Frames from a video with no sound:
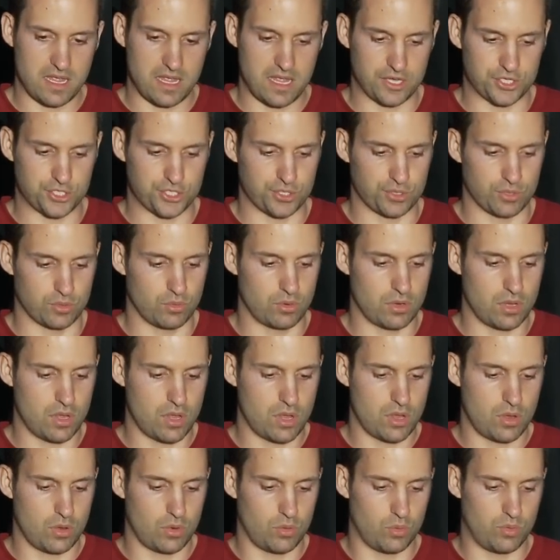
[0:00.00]
issue
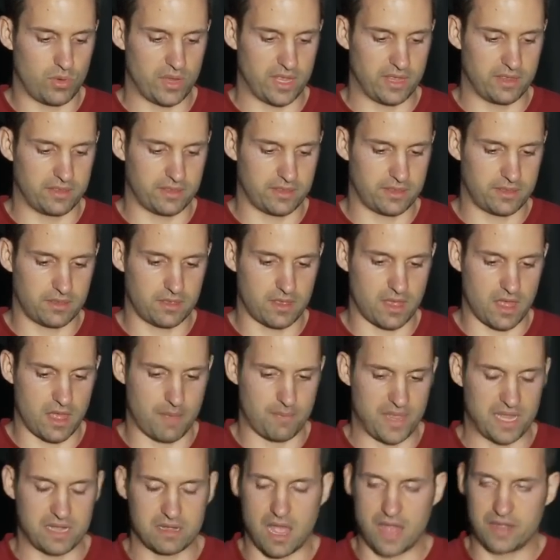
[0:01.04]
with
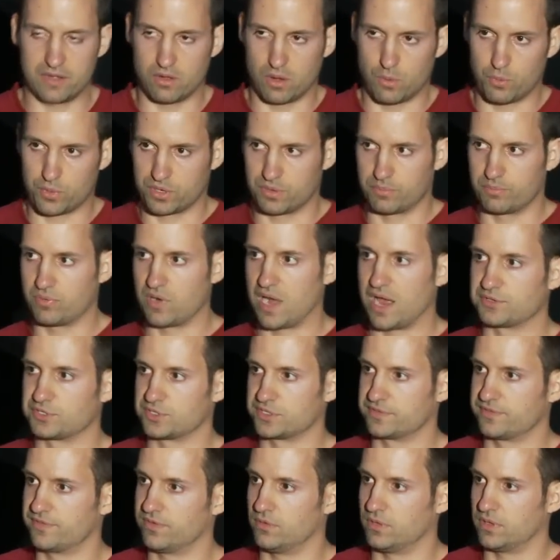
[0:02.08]
it not knowing when your
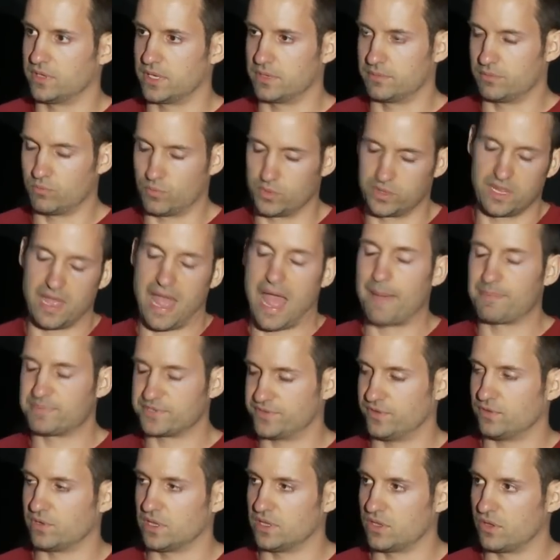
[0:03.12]
browser's when the app is
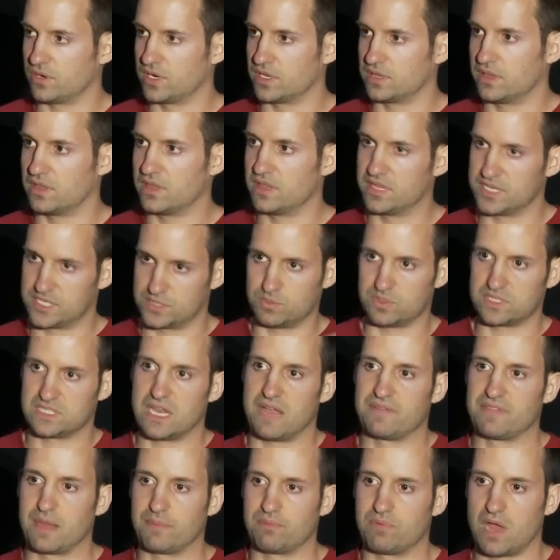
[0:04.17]
fully loaded. This will
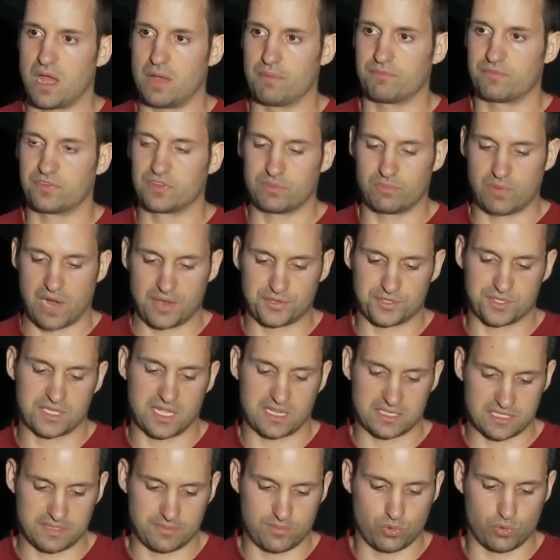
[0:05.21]
solve that problem for the browsers
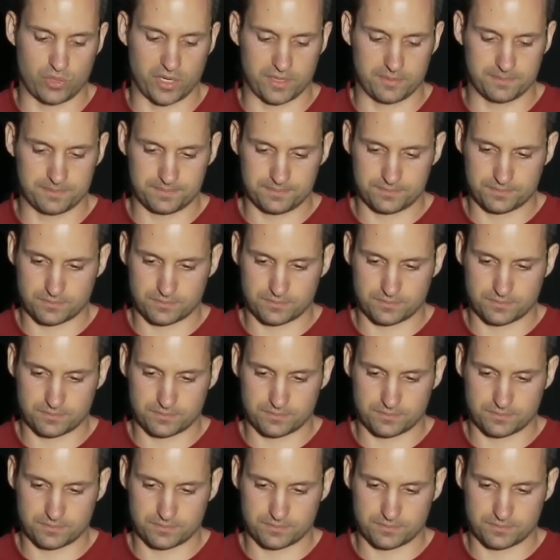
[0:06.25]
that support it.